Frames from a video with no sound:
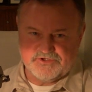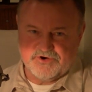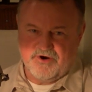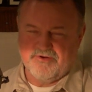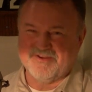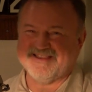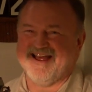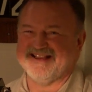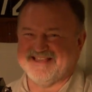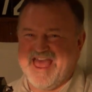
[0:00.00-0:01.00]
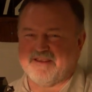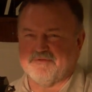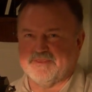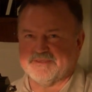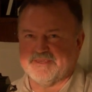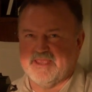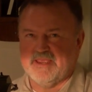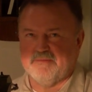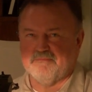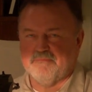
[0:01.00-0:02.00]
the charter. It's not exactly the
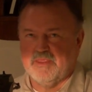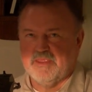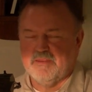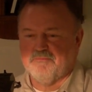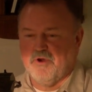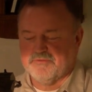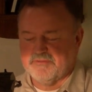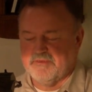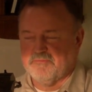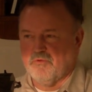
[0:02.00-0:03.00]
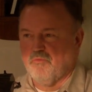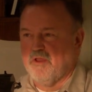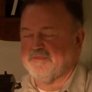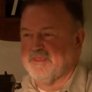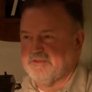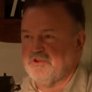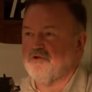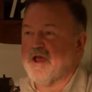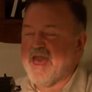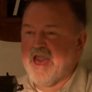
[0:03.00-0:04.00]
same in both of them. The one that
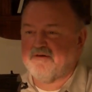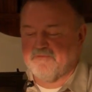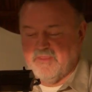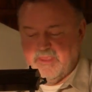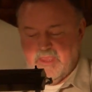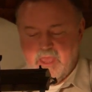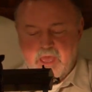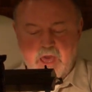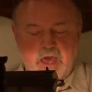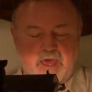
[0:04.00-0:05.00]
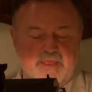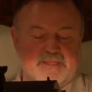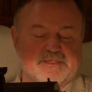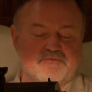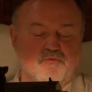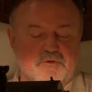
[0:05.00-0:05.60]
you have, it's